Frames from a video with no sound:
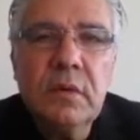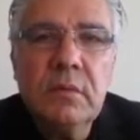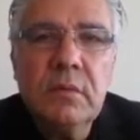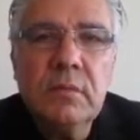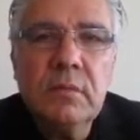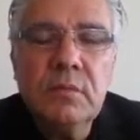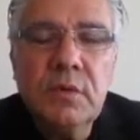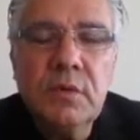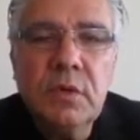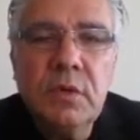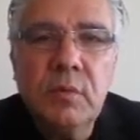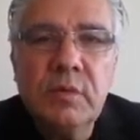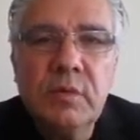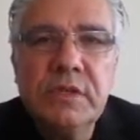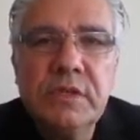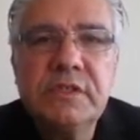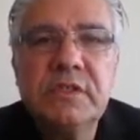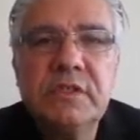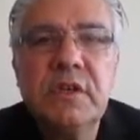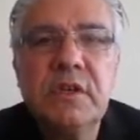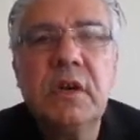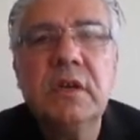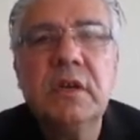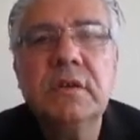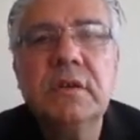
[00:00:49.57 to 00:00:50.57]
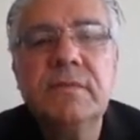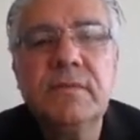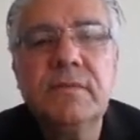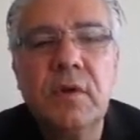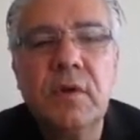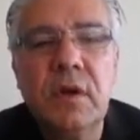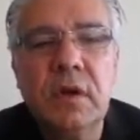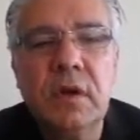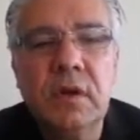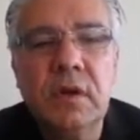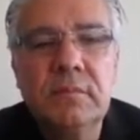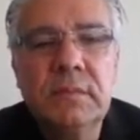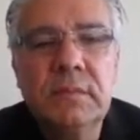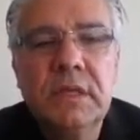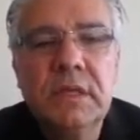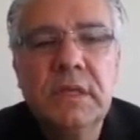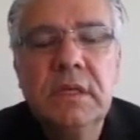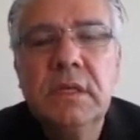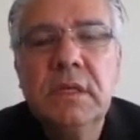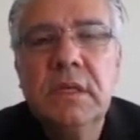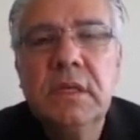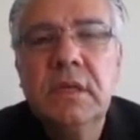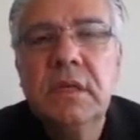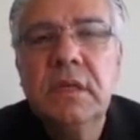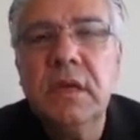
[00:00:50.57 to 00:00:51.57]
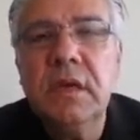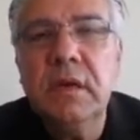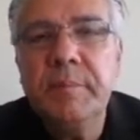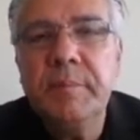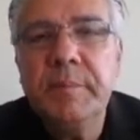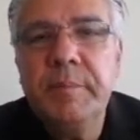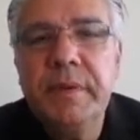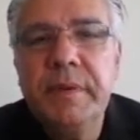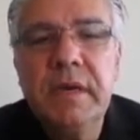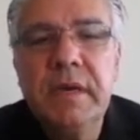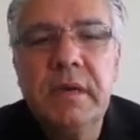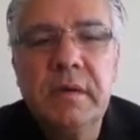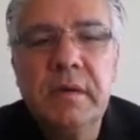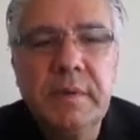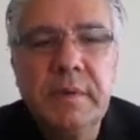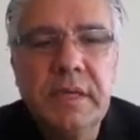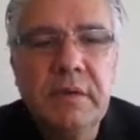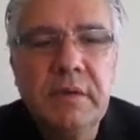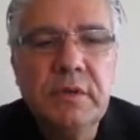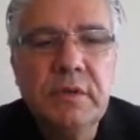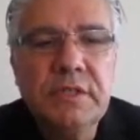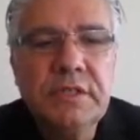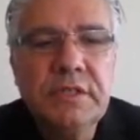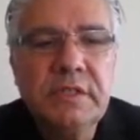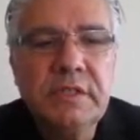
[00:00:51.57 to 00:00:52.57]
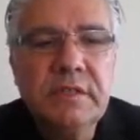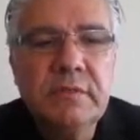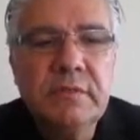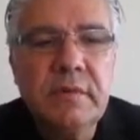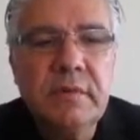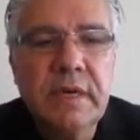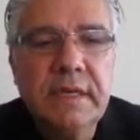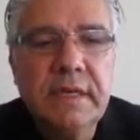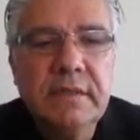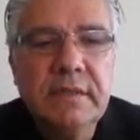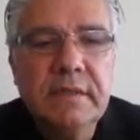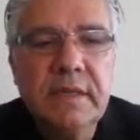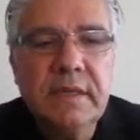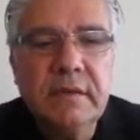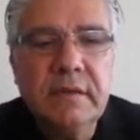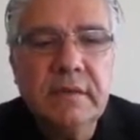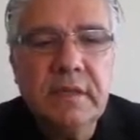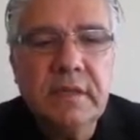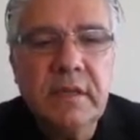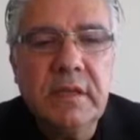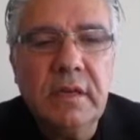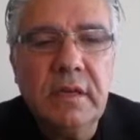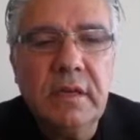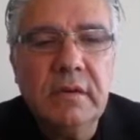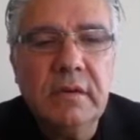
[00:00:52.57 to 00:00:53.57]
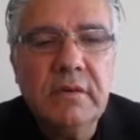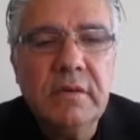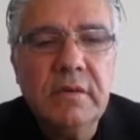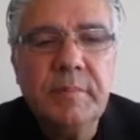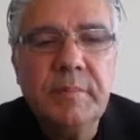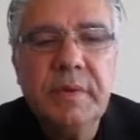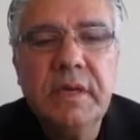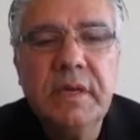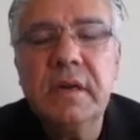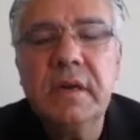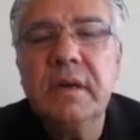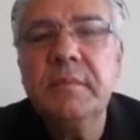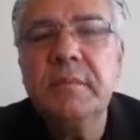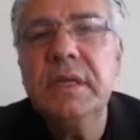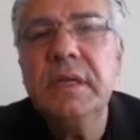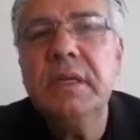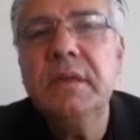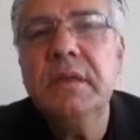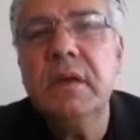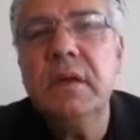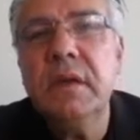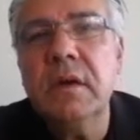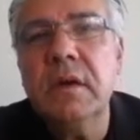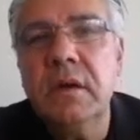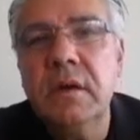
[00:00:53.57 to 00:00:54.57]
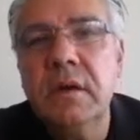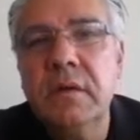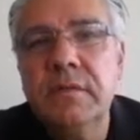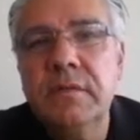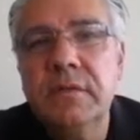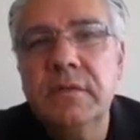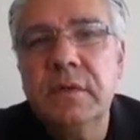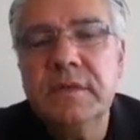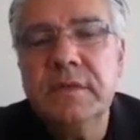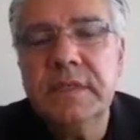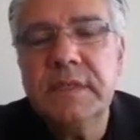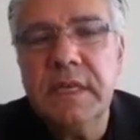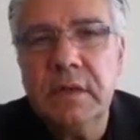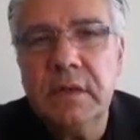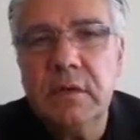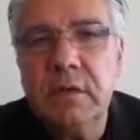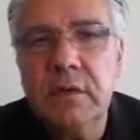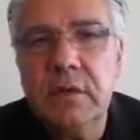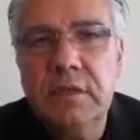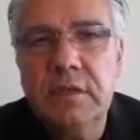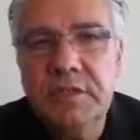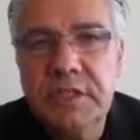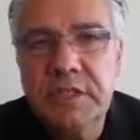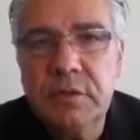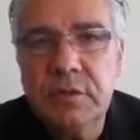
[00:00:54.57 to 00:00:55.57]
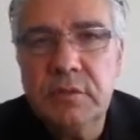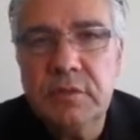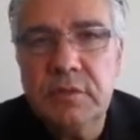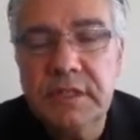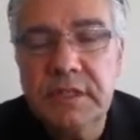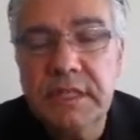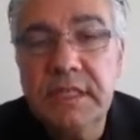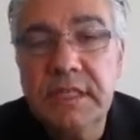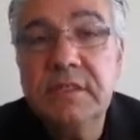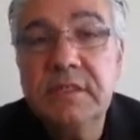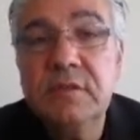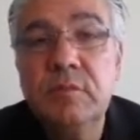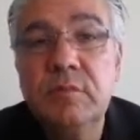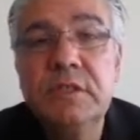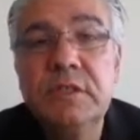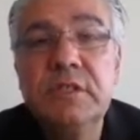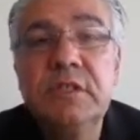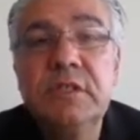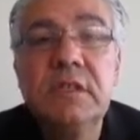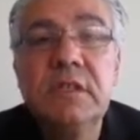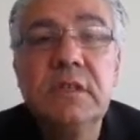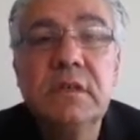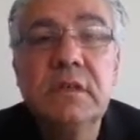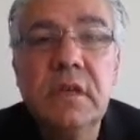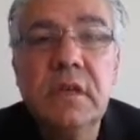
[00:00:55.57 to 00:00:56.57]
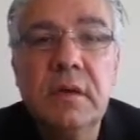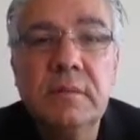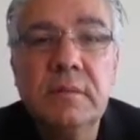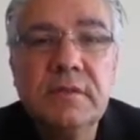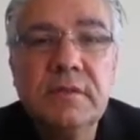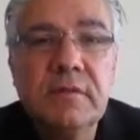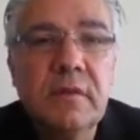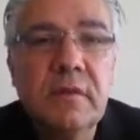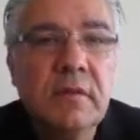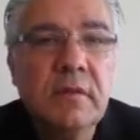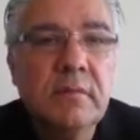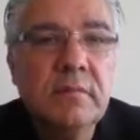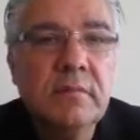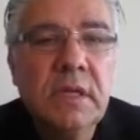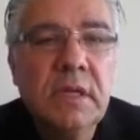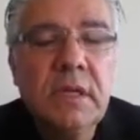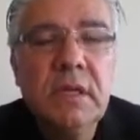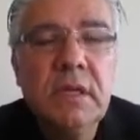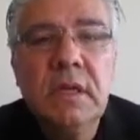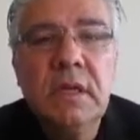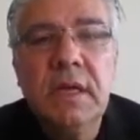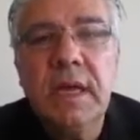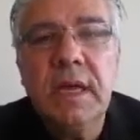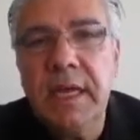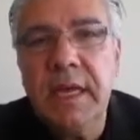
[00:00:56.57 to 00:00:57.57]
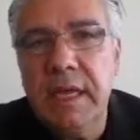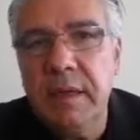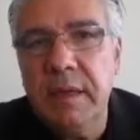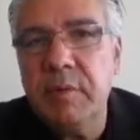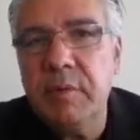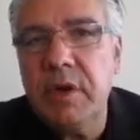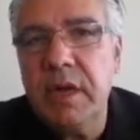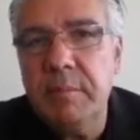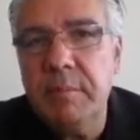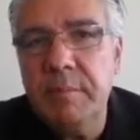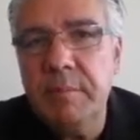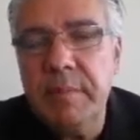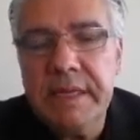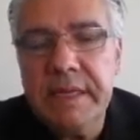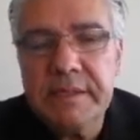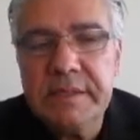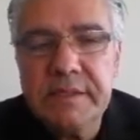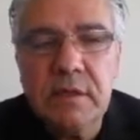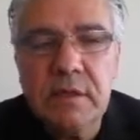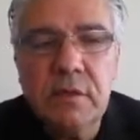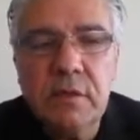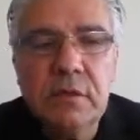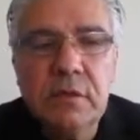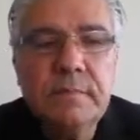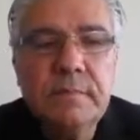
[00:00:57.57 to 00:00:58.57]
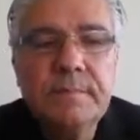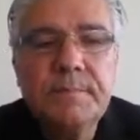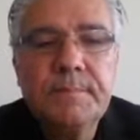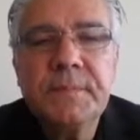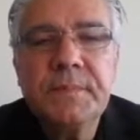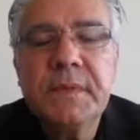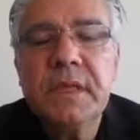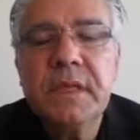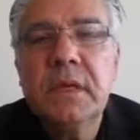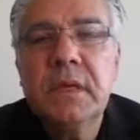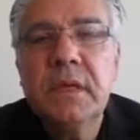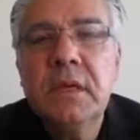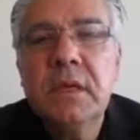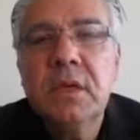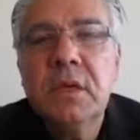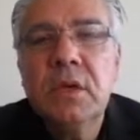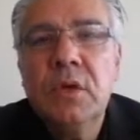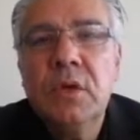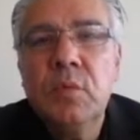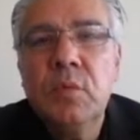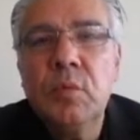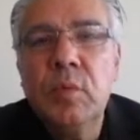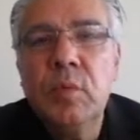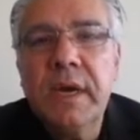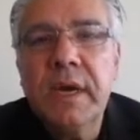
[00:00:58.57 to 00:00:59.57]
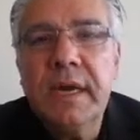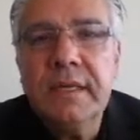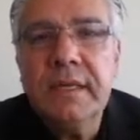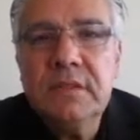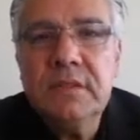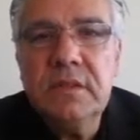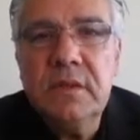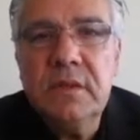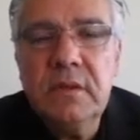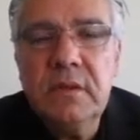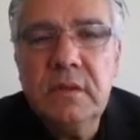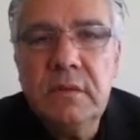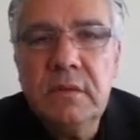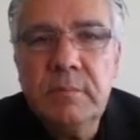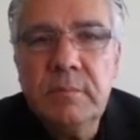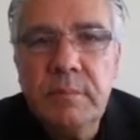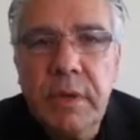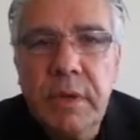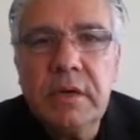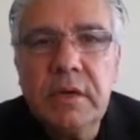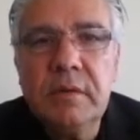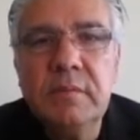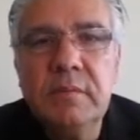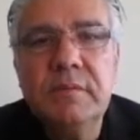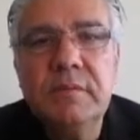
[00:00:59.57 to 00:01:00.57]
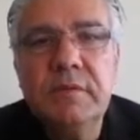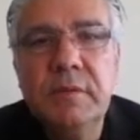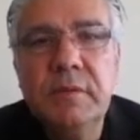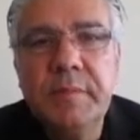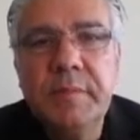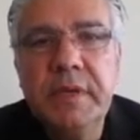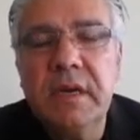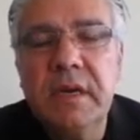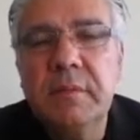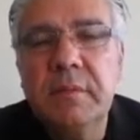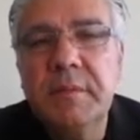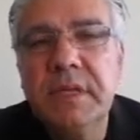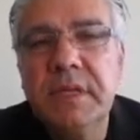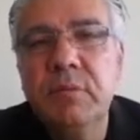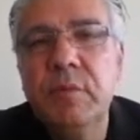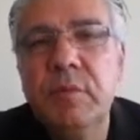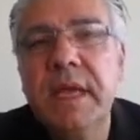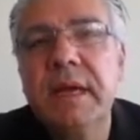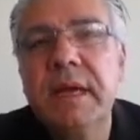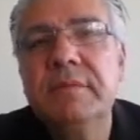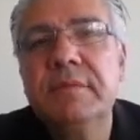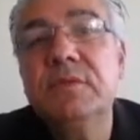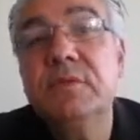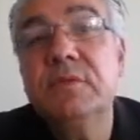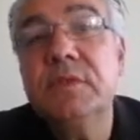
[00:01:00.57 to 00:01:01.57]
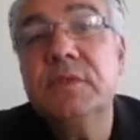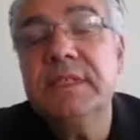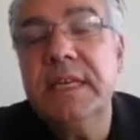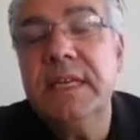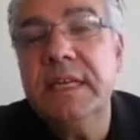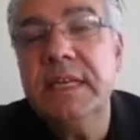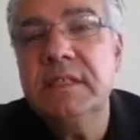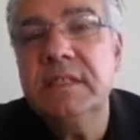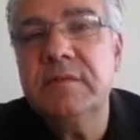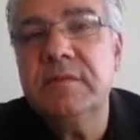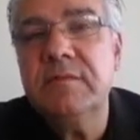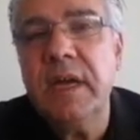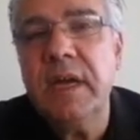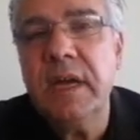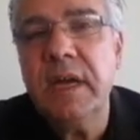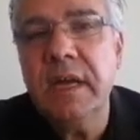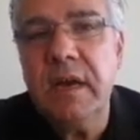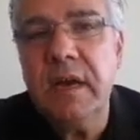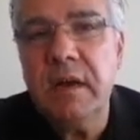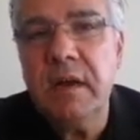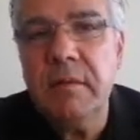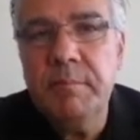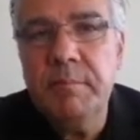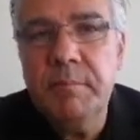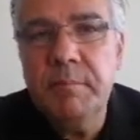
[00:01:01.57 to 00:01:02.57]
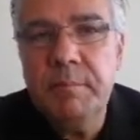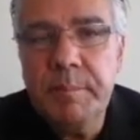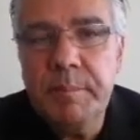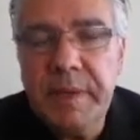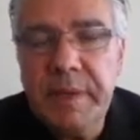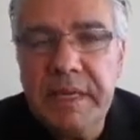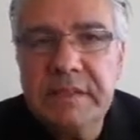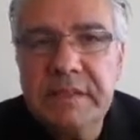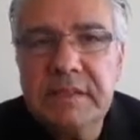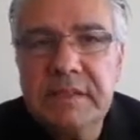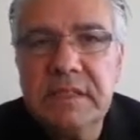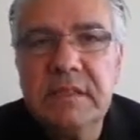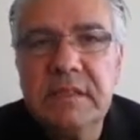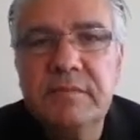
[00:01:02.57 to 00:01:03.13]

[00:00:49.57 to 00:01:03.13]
we start from a pyramid, which is right down here, the pyramid of psychological needs, which comes from Abraham Maslow, where at the bottom of the pyramid we have to satisfy our basic